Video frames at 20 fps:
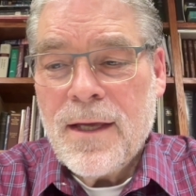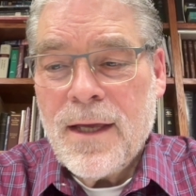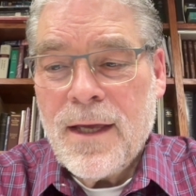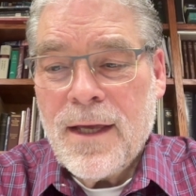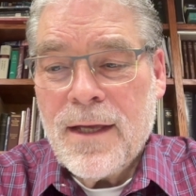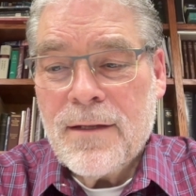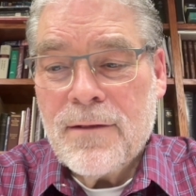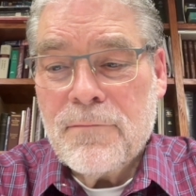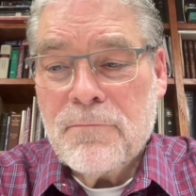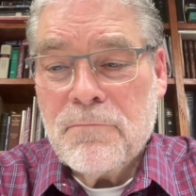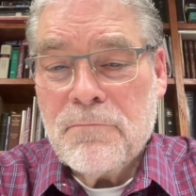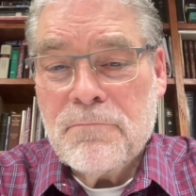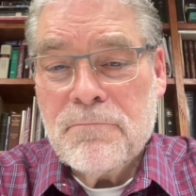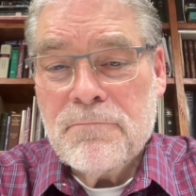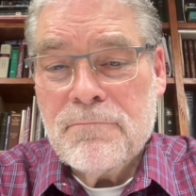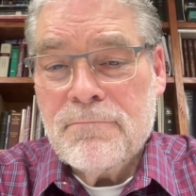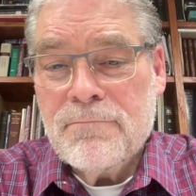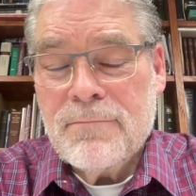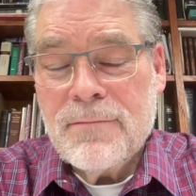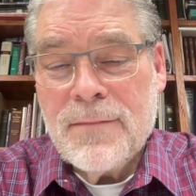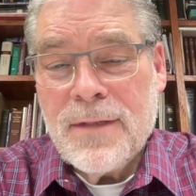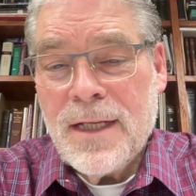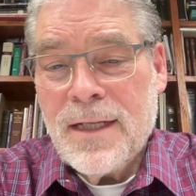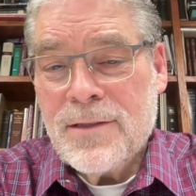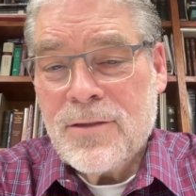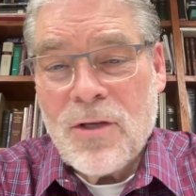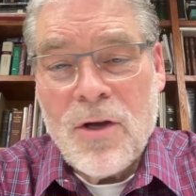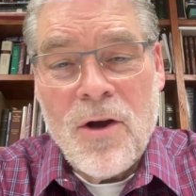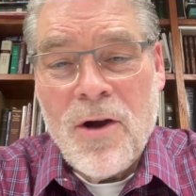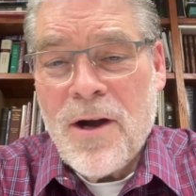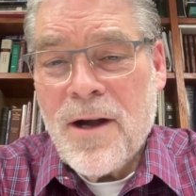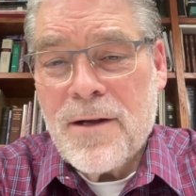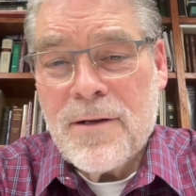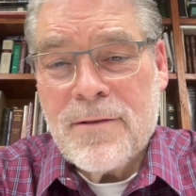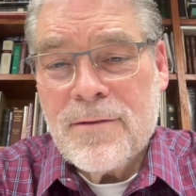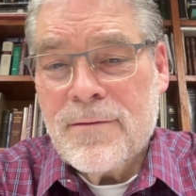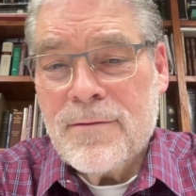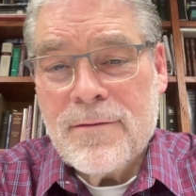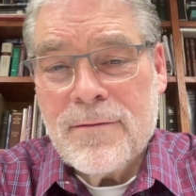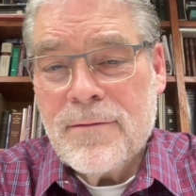And it's hard
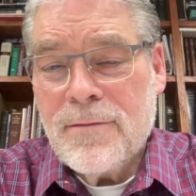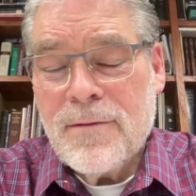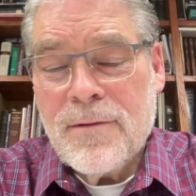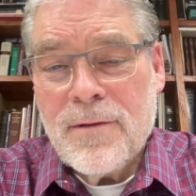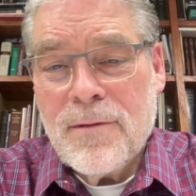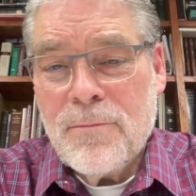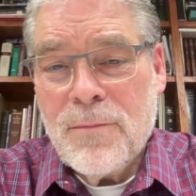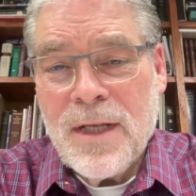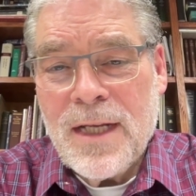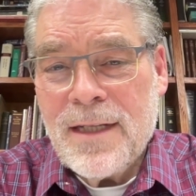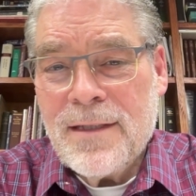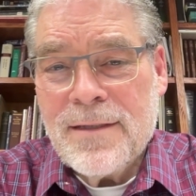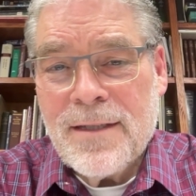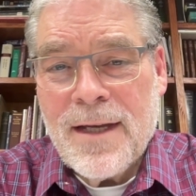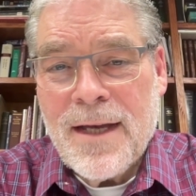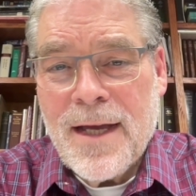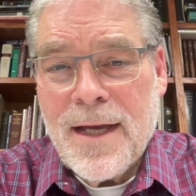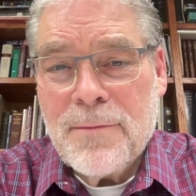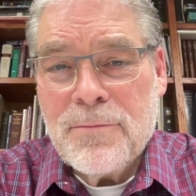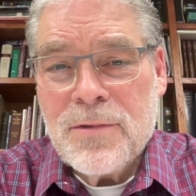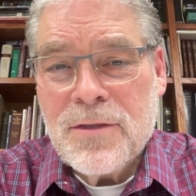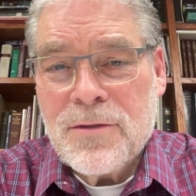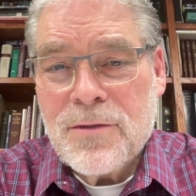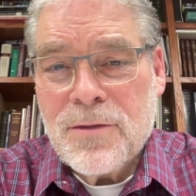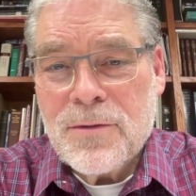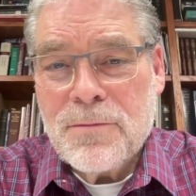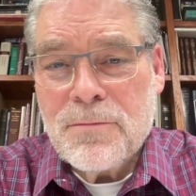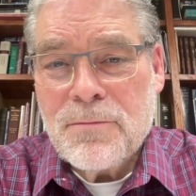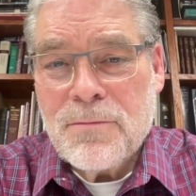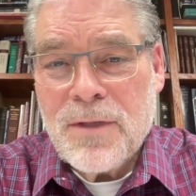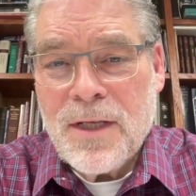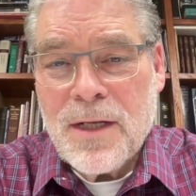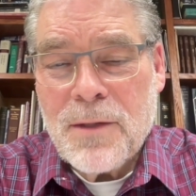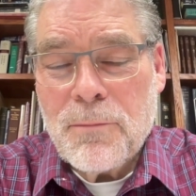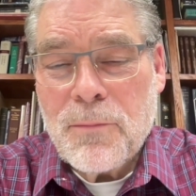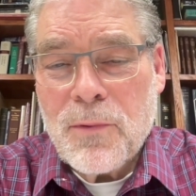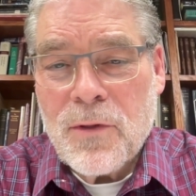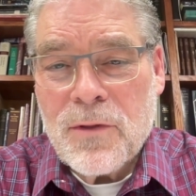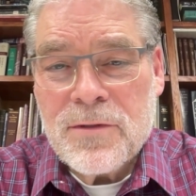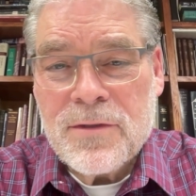many times to get a
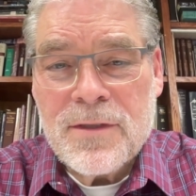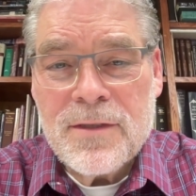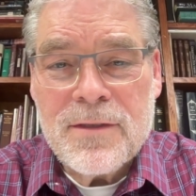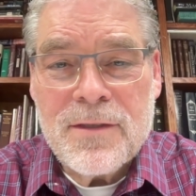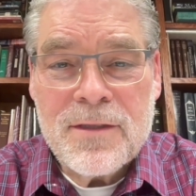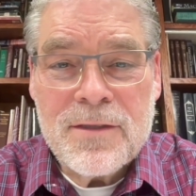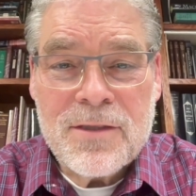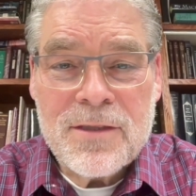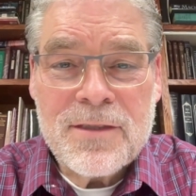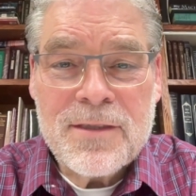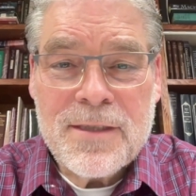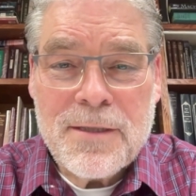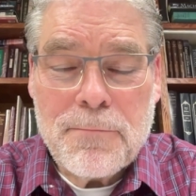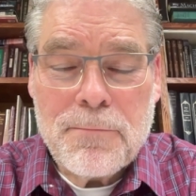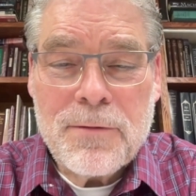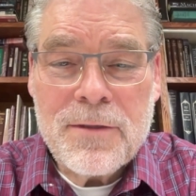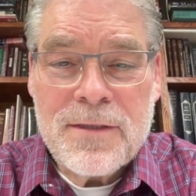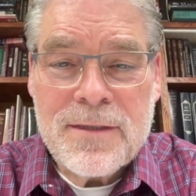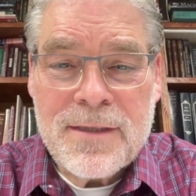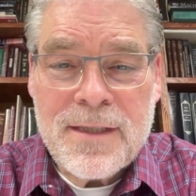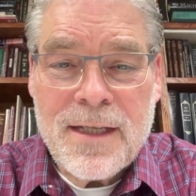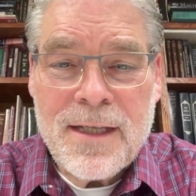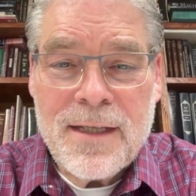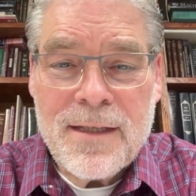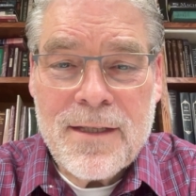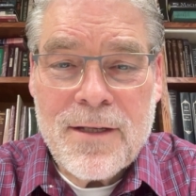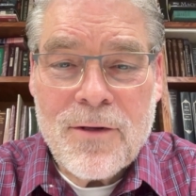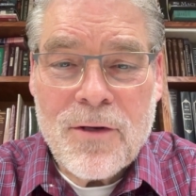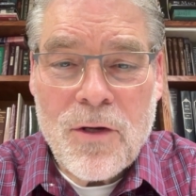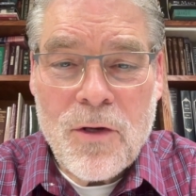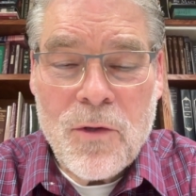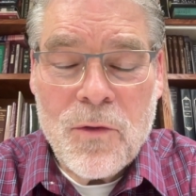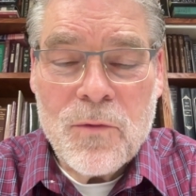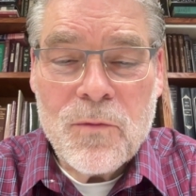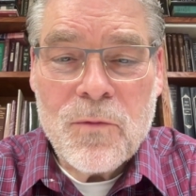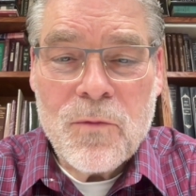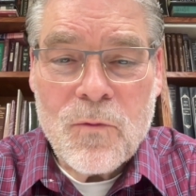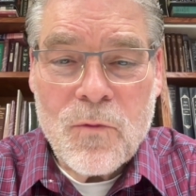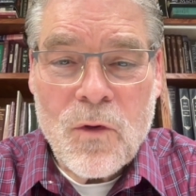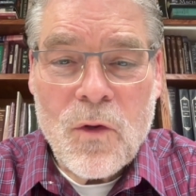person to just simply see their
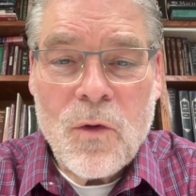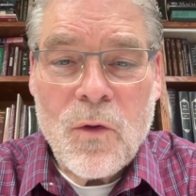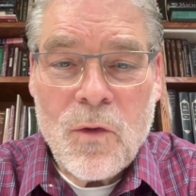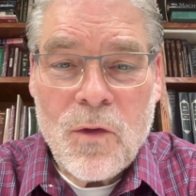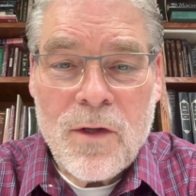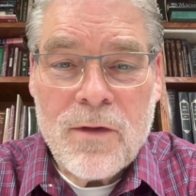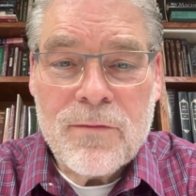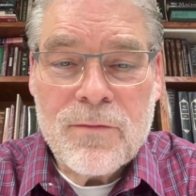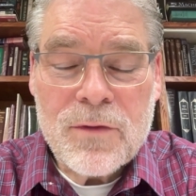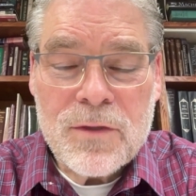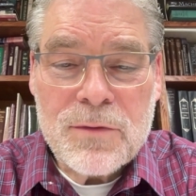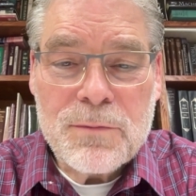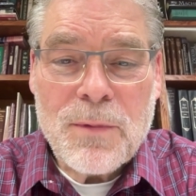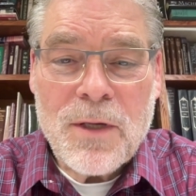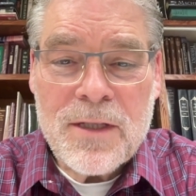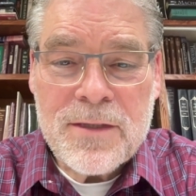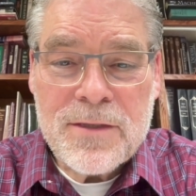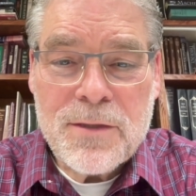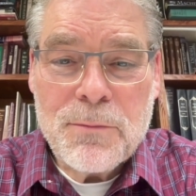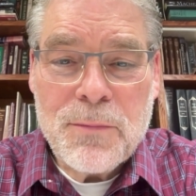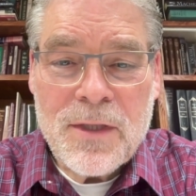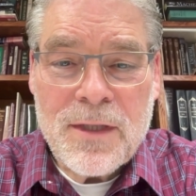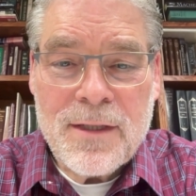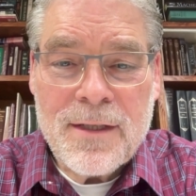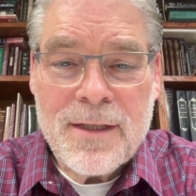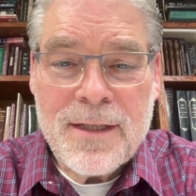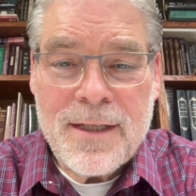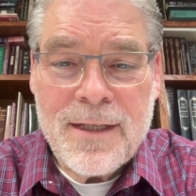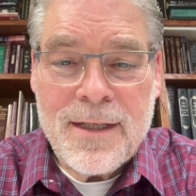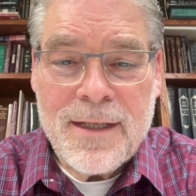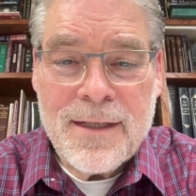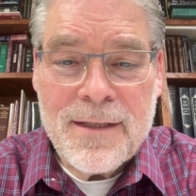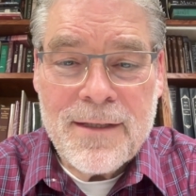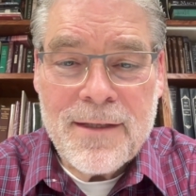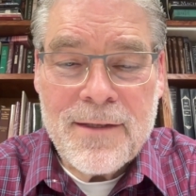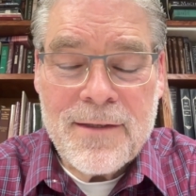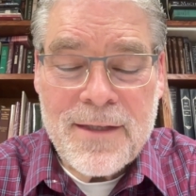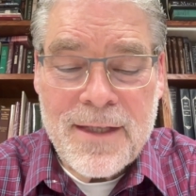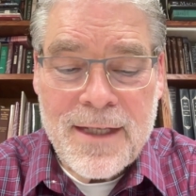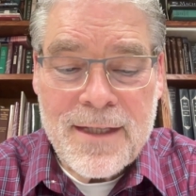own role of responsibility in the
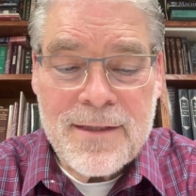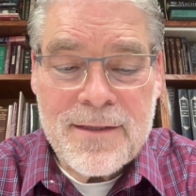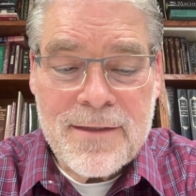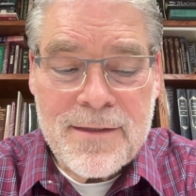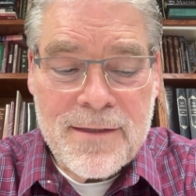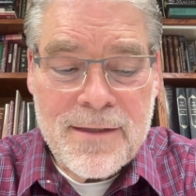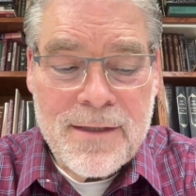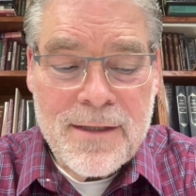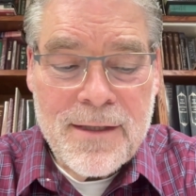things